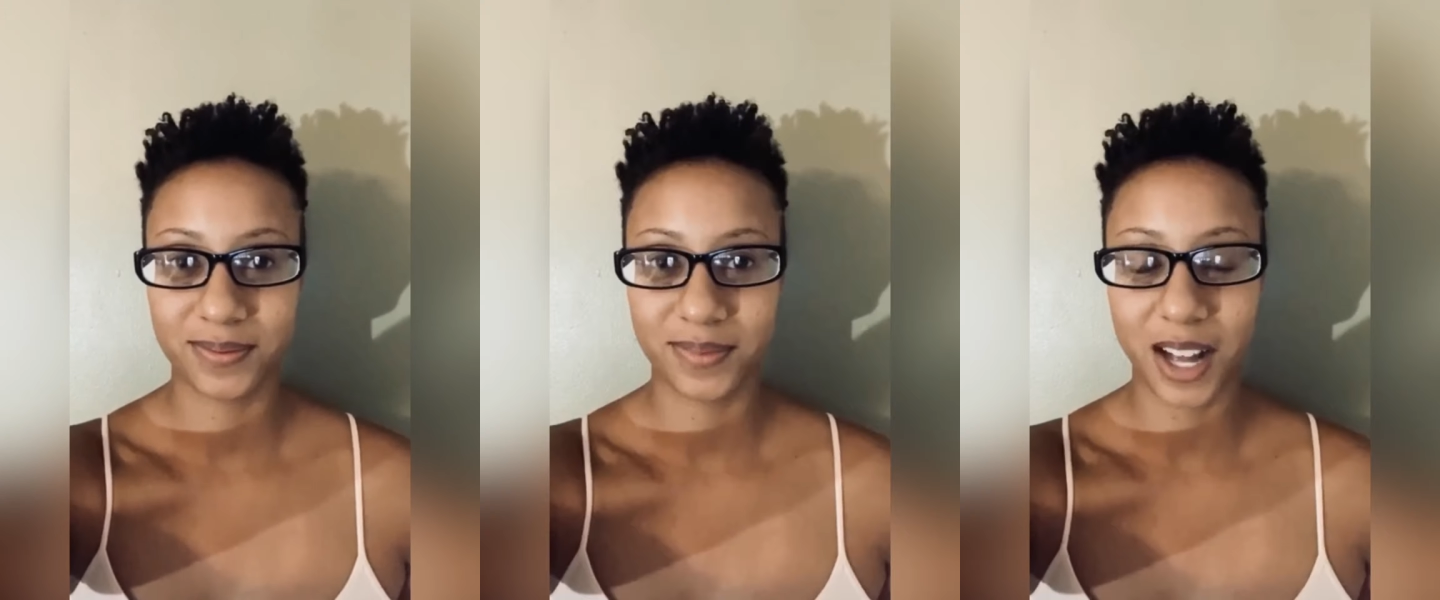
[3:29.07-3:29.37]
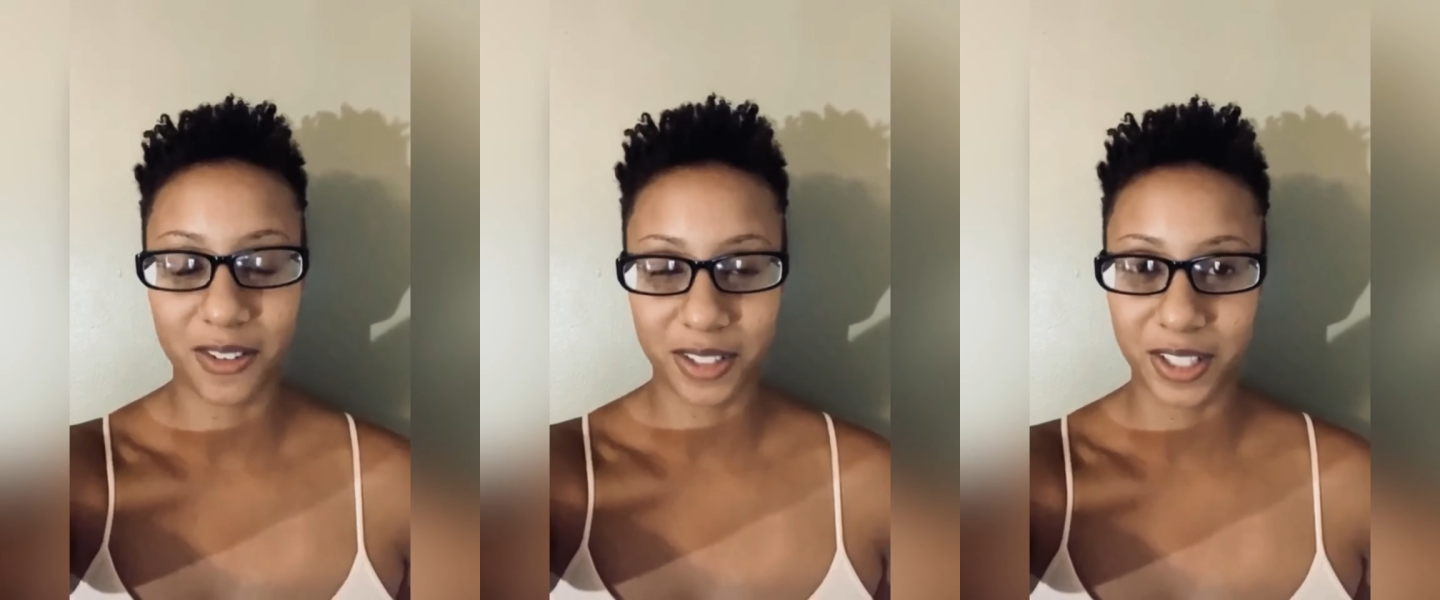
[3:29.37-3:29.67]
I
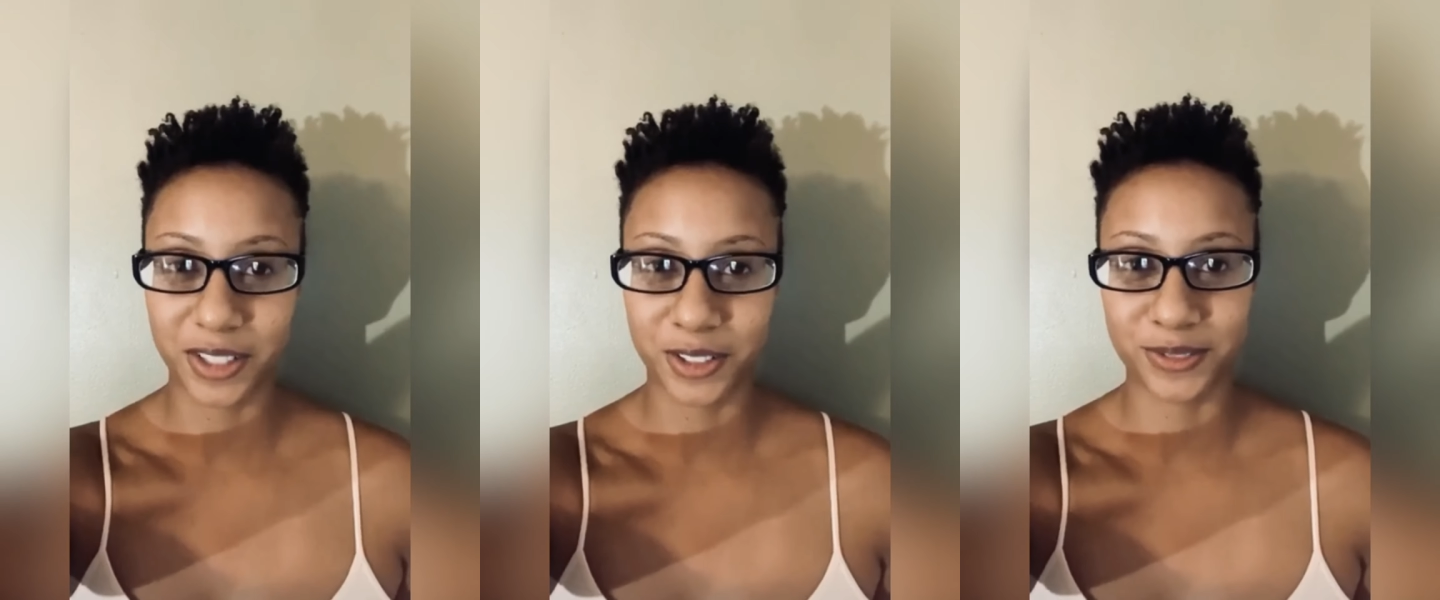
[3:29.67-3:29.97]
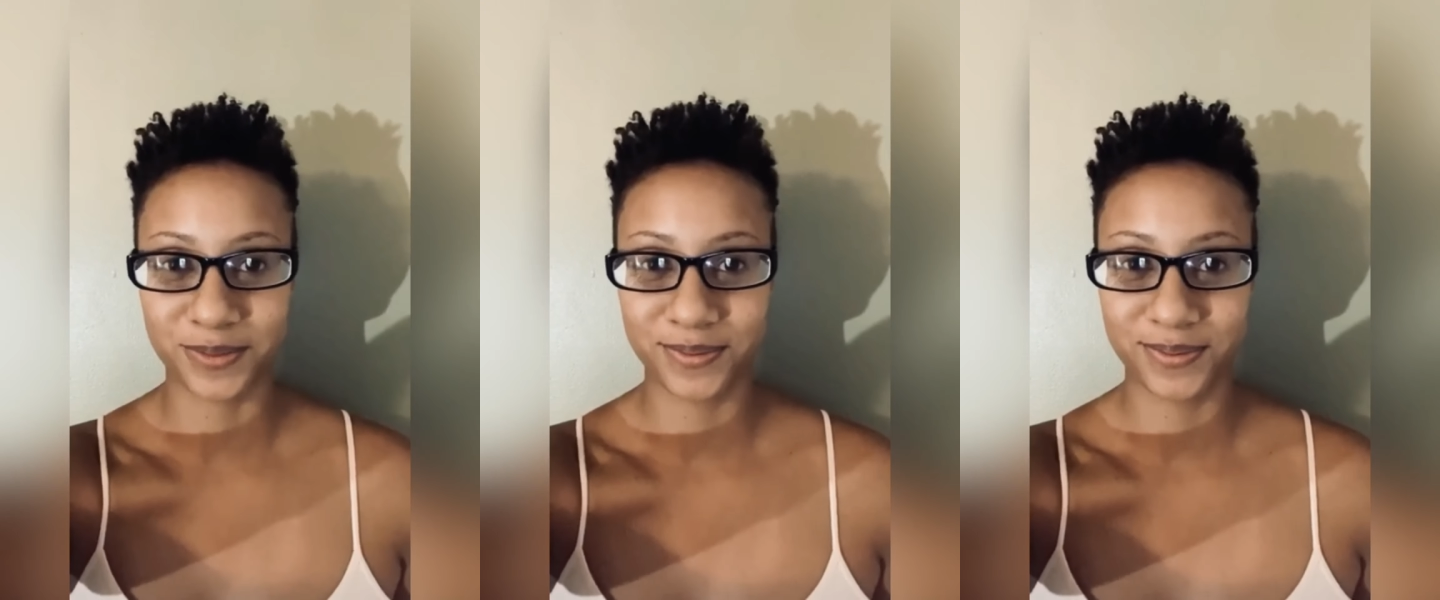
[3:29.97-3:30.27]
really do.
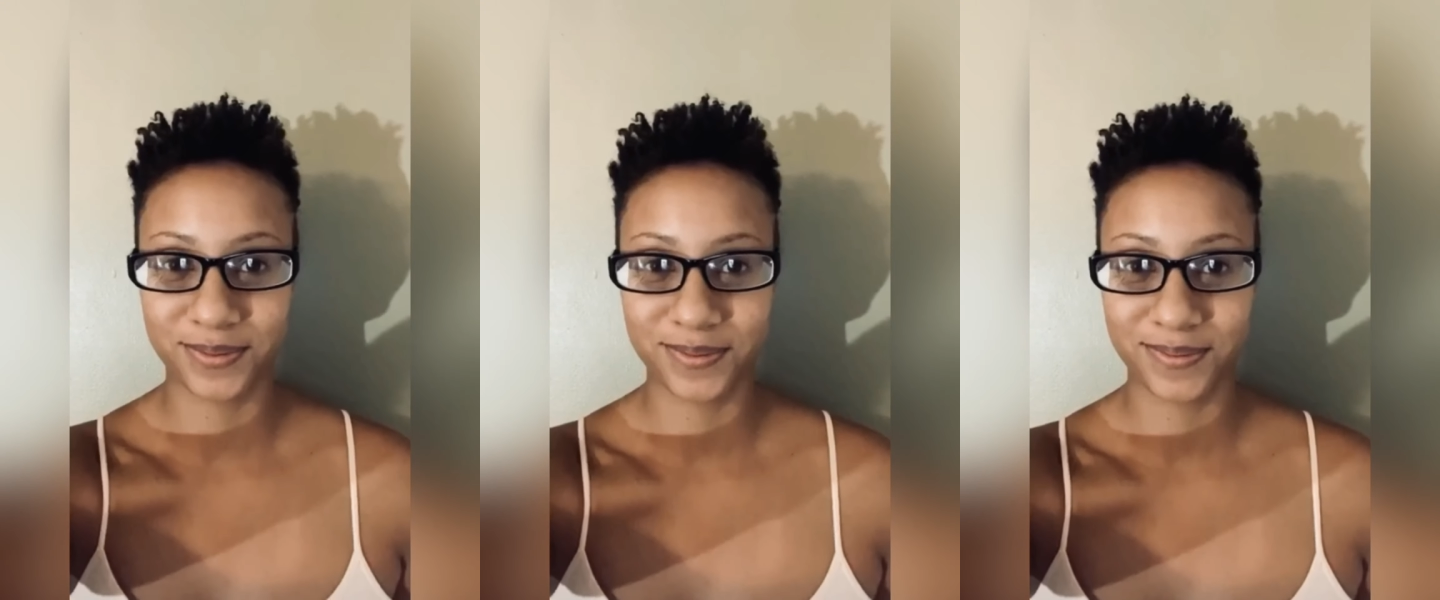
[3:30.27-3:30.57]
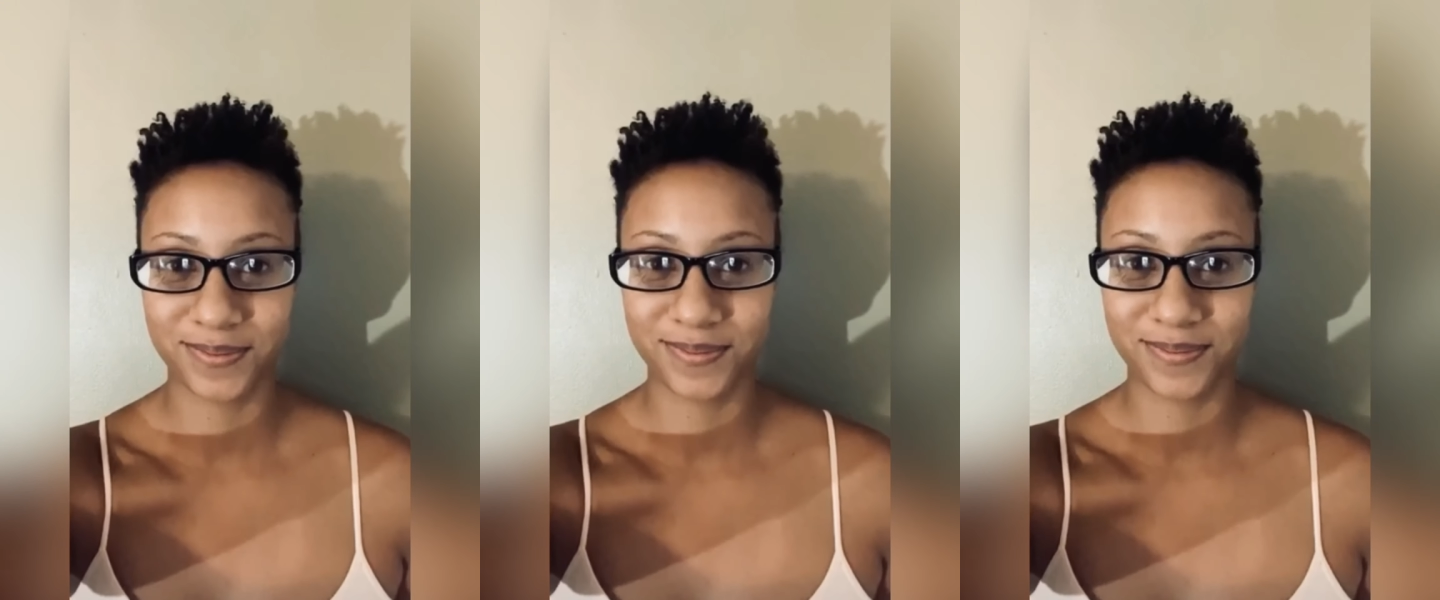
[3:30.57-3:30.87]

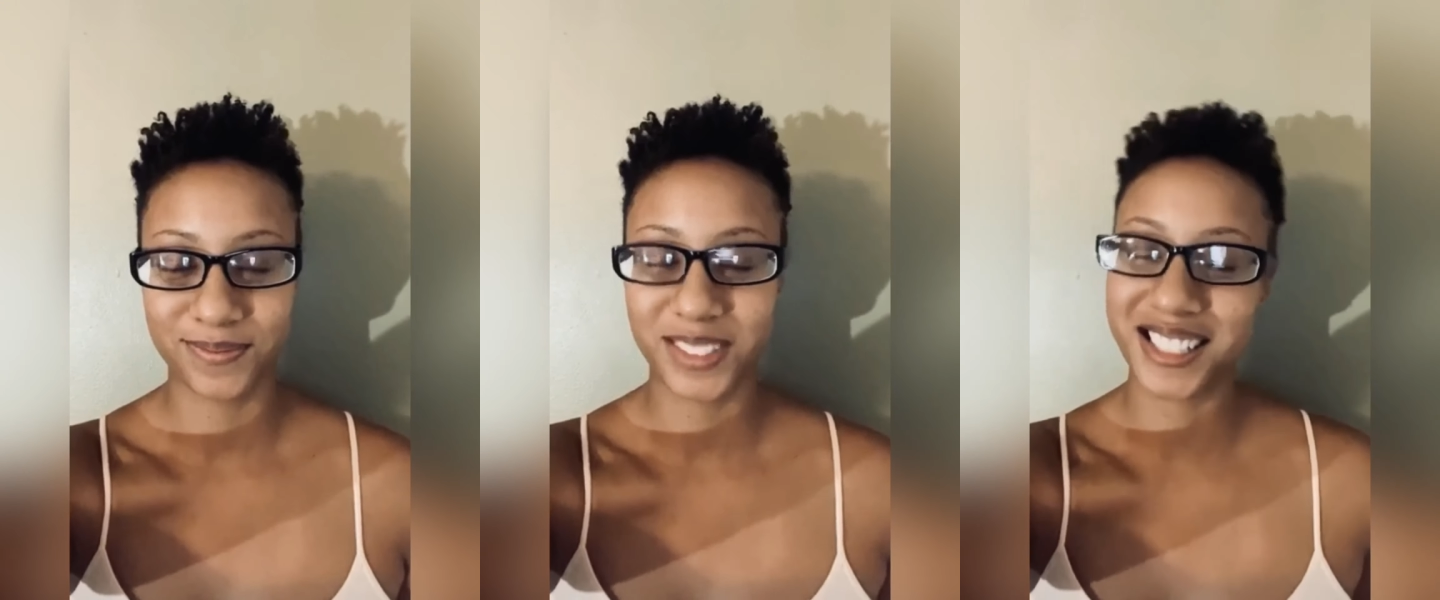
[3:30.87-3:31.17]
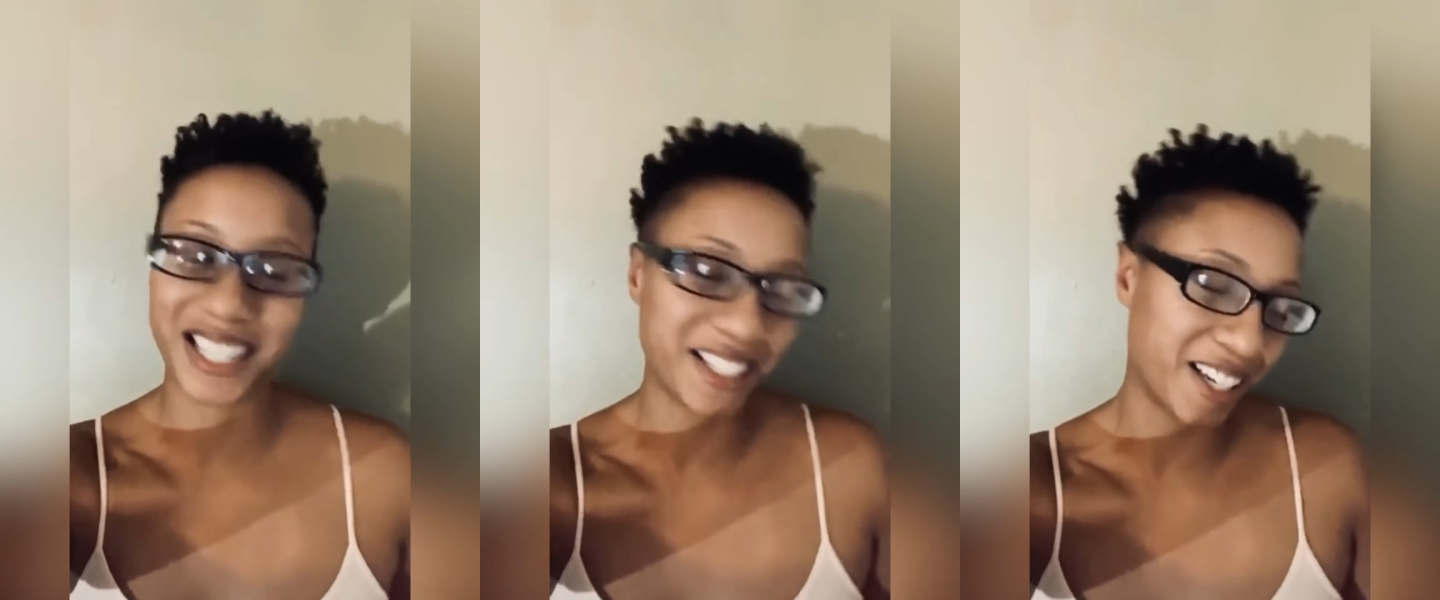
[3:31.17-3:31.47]
Just
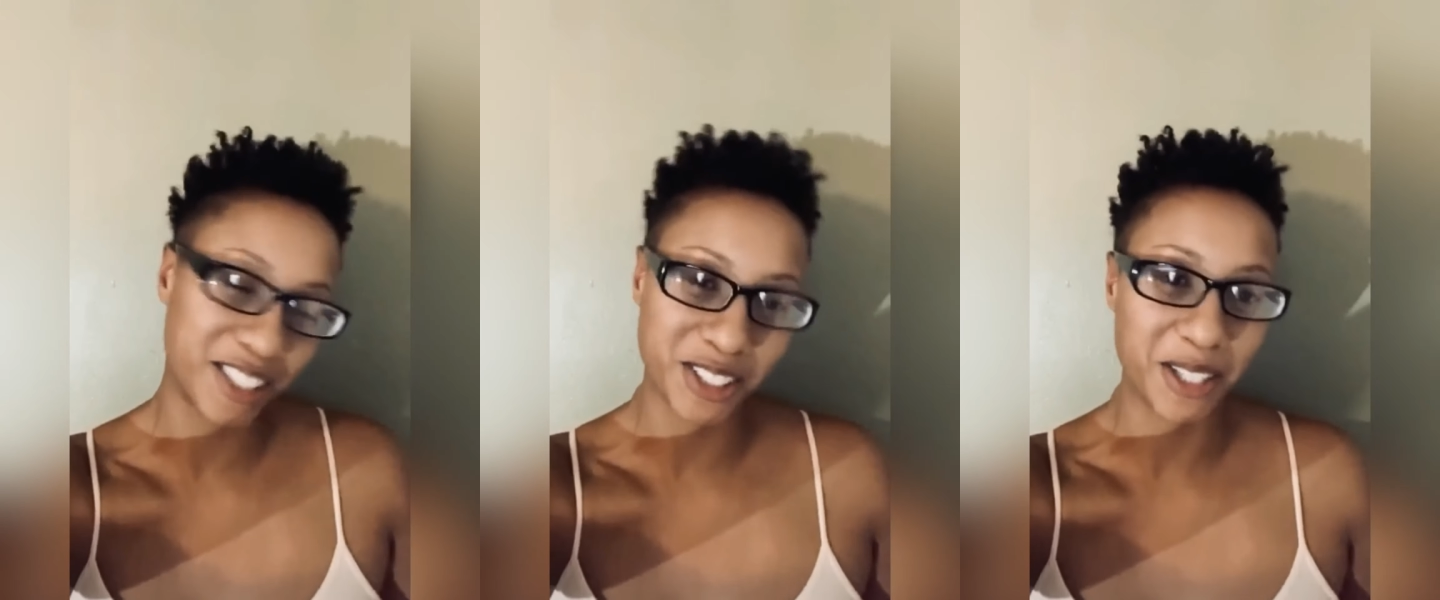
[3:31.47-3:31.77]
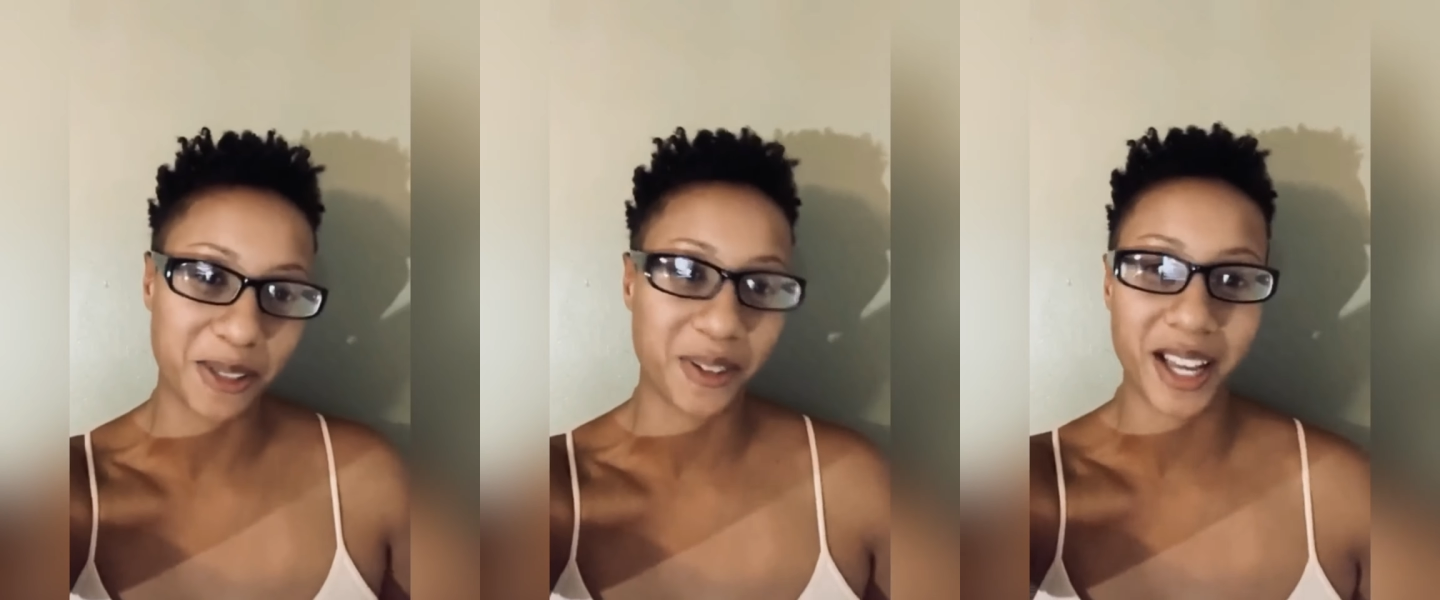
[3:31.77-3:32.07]
had to let y'all
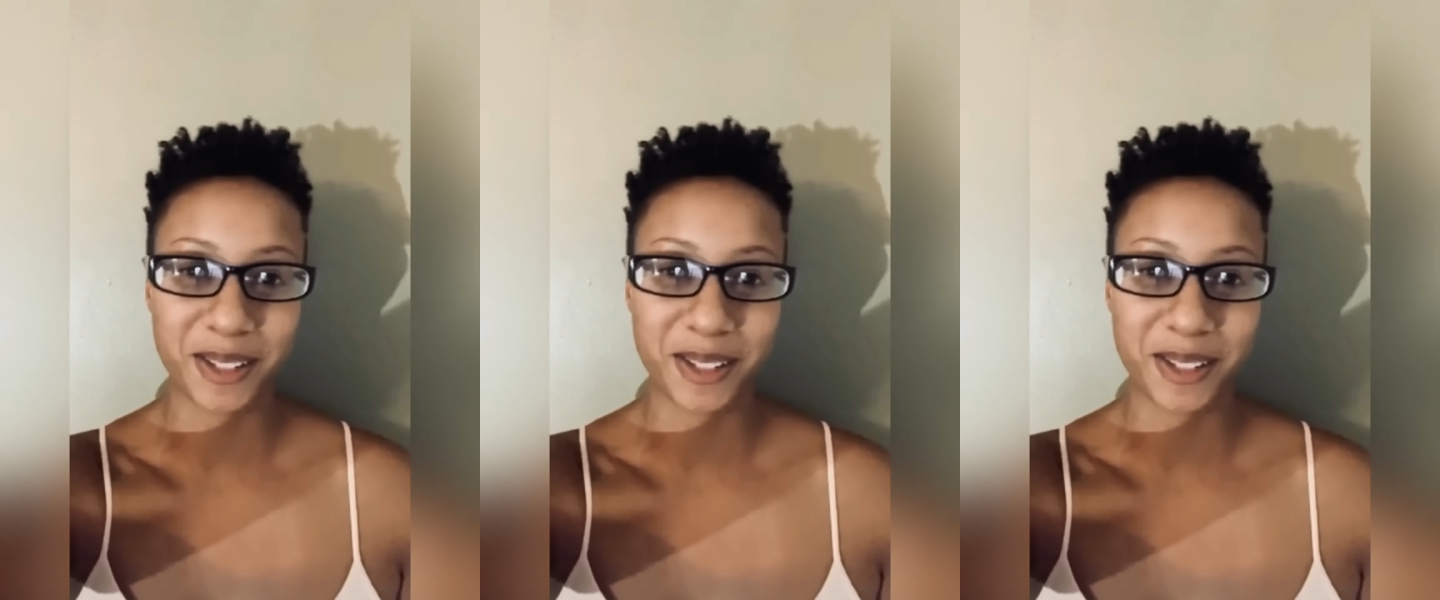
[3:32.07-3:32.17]
know that.